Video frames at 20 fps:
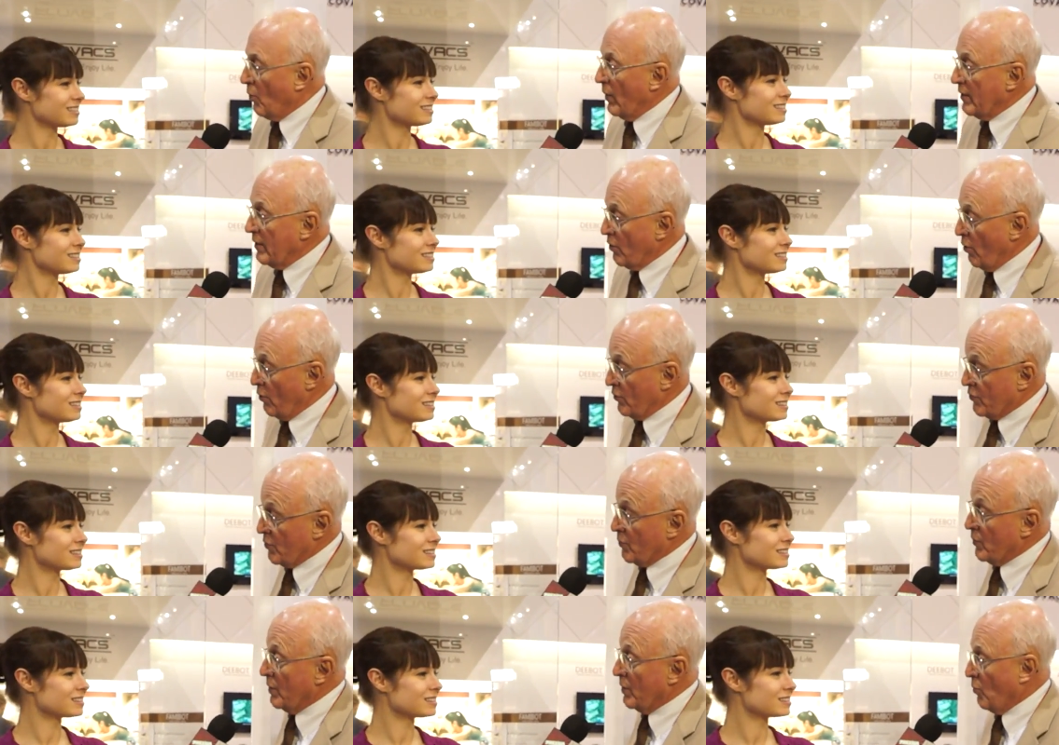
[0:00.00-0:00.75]

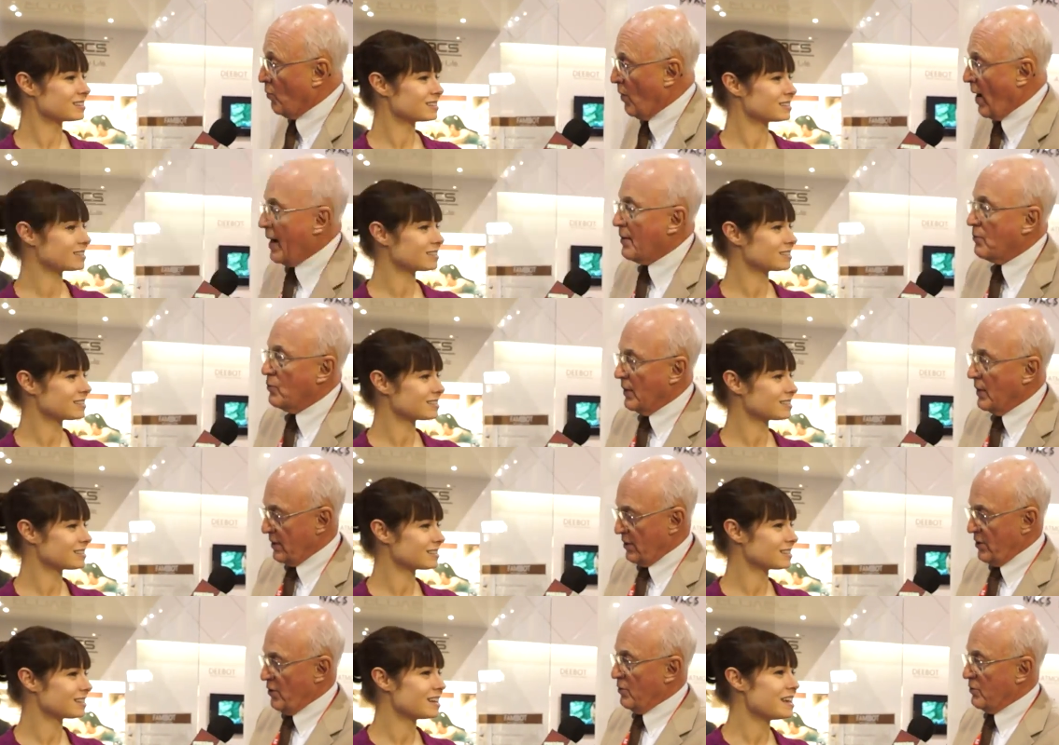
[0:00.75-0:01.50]
Speaker 1: windows or real wide
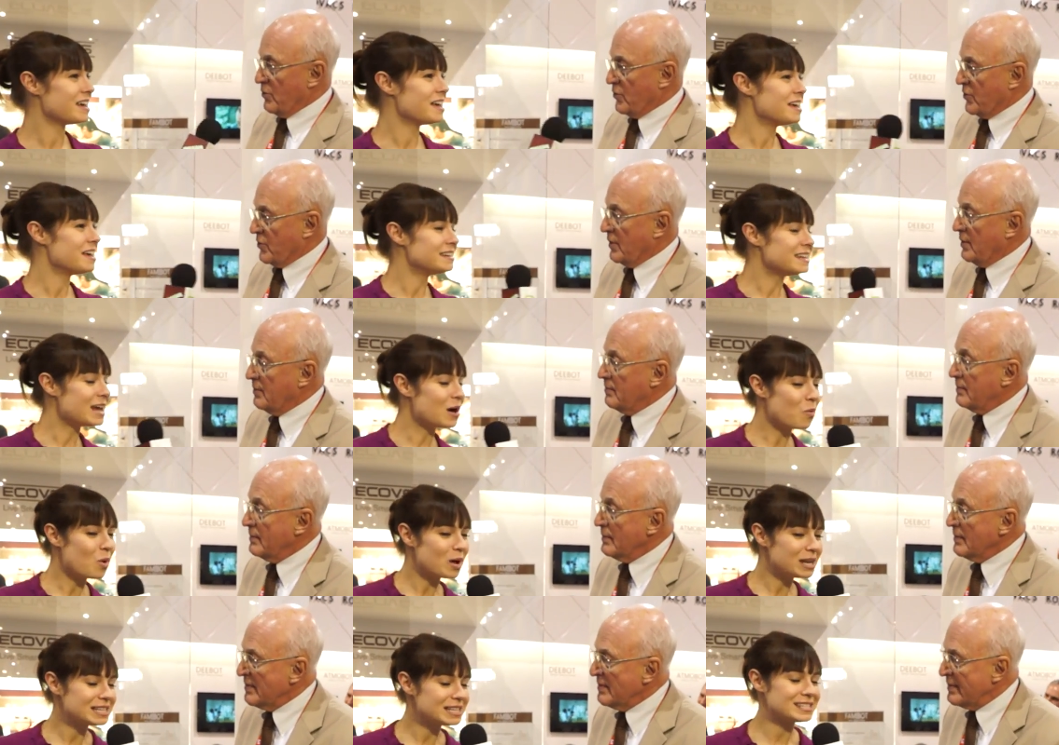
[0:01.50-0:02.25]
windows.
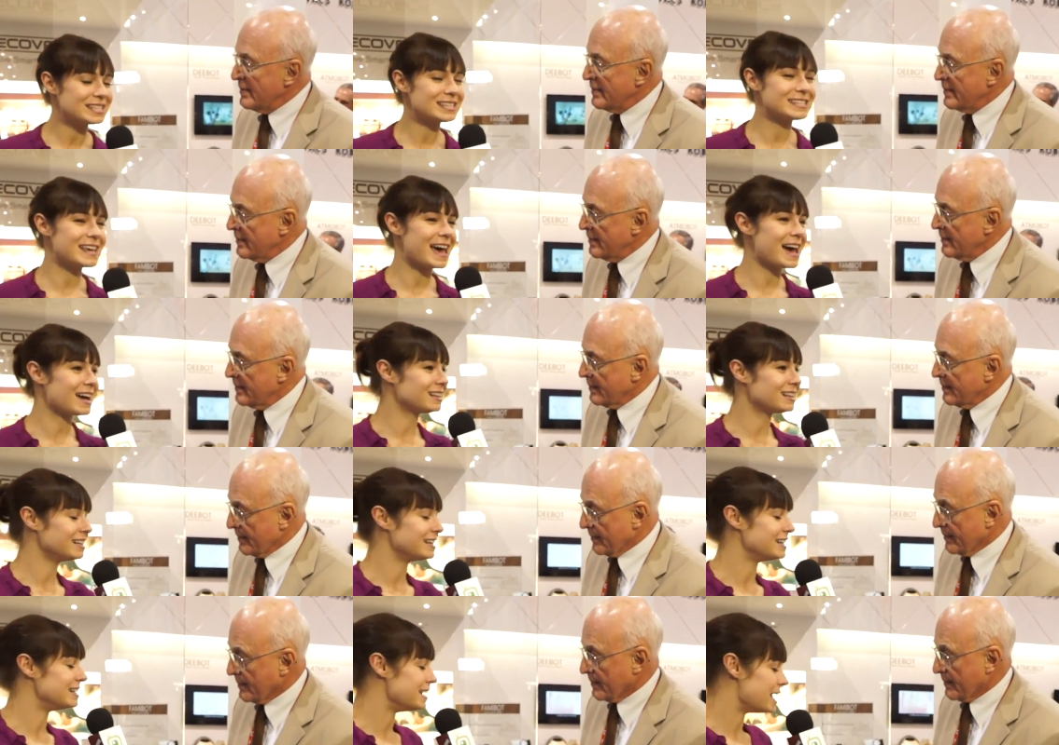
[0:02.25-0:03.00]
Speaker 2: Now, what is
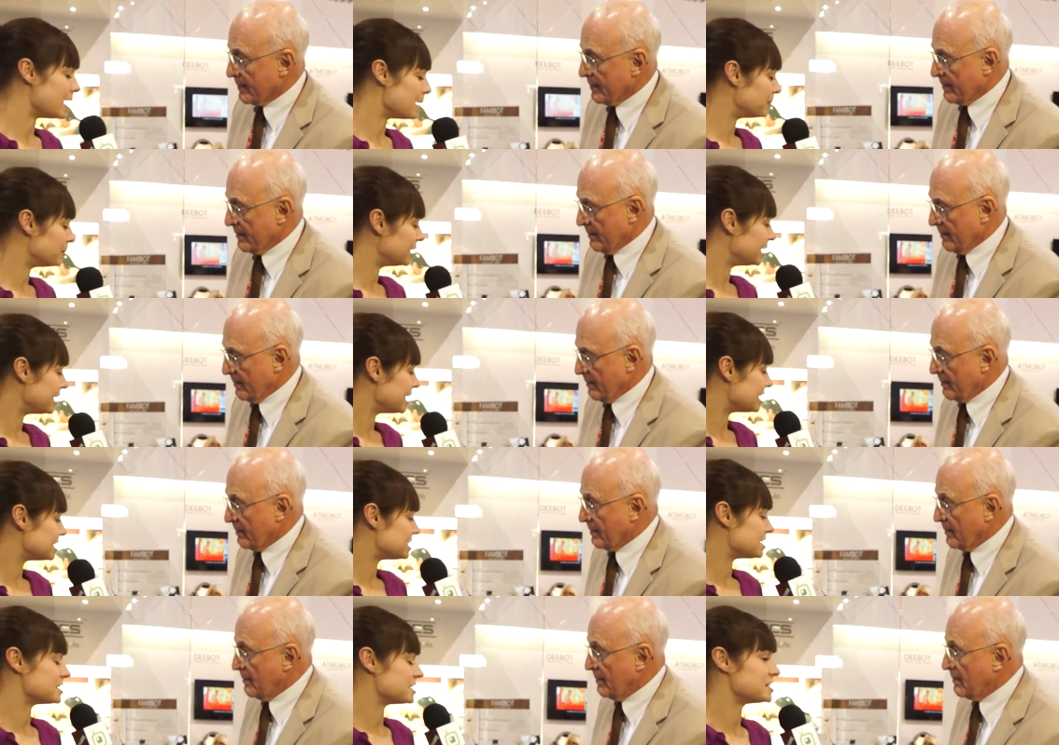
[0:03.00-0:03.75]
exactly
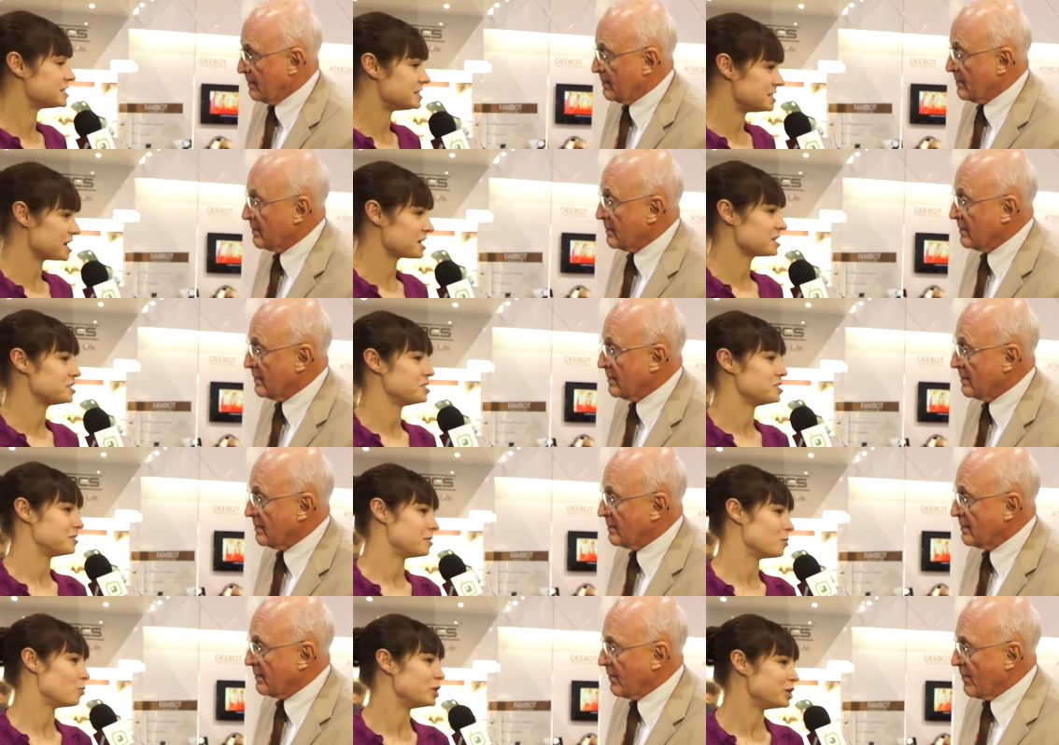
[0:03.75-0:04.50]
enabling it to stick
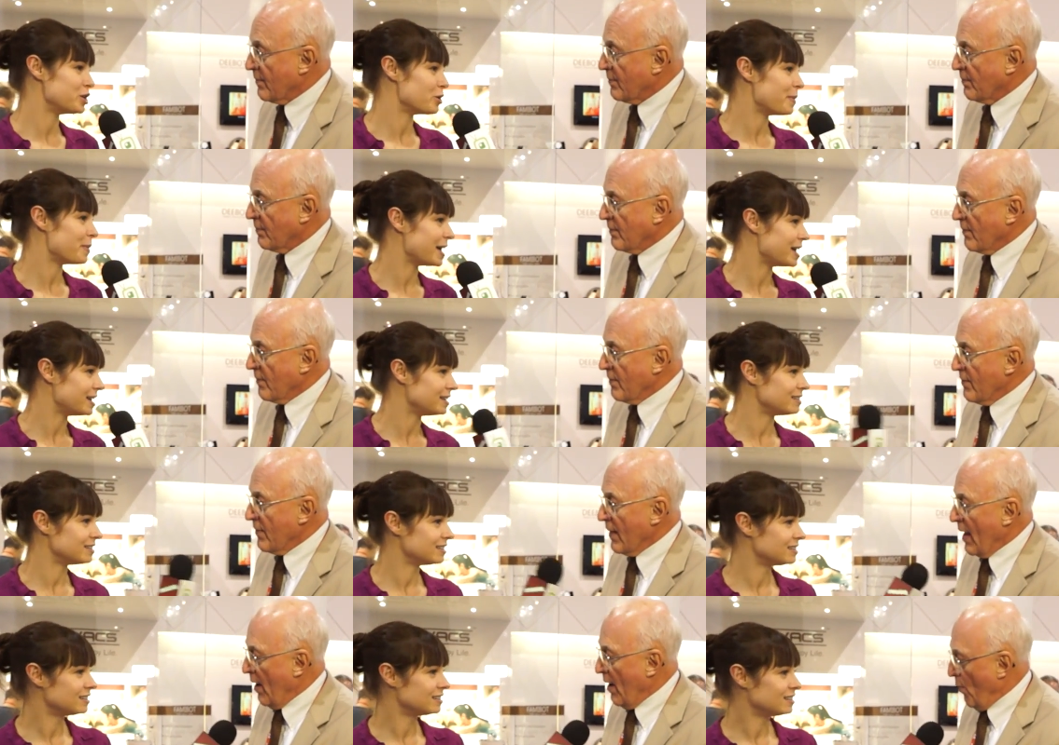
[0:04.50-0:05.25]
to the window
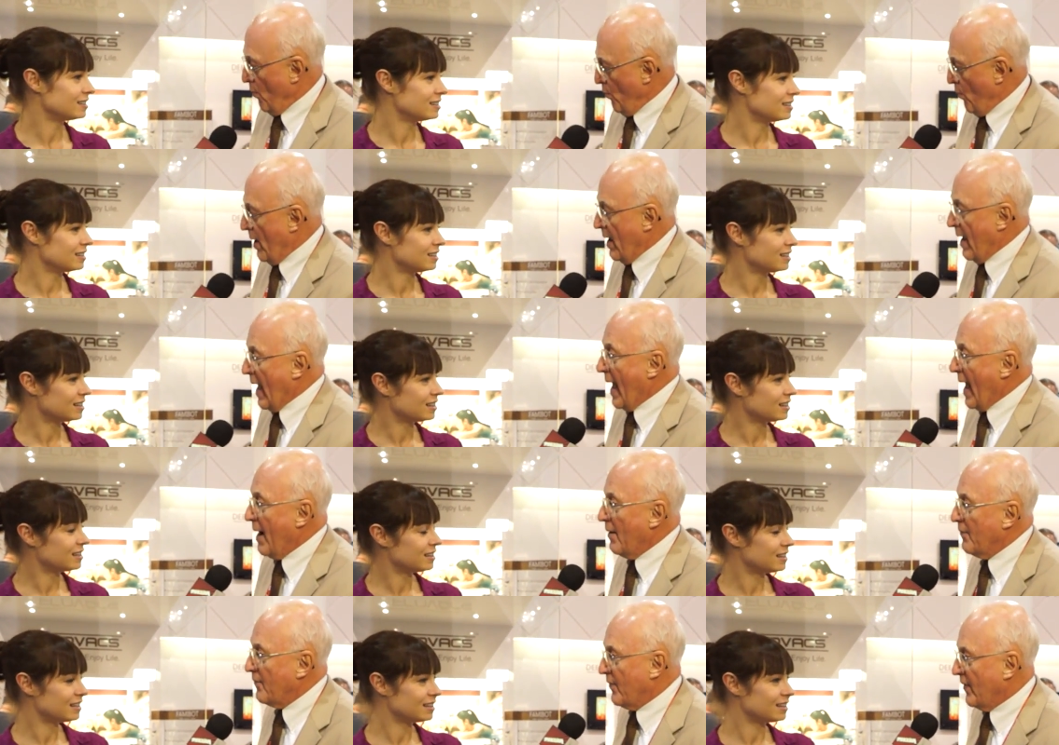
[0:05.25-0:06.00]
pane?
Speaker 1: We
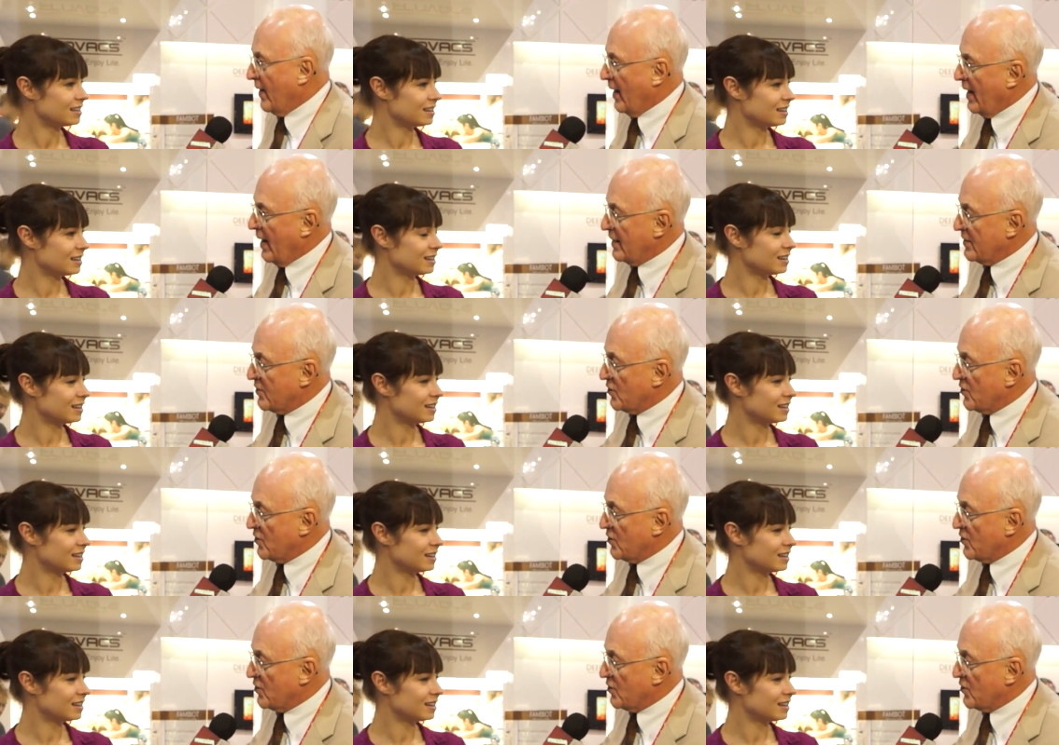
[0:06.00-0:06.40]
have uh,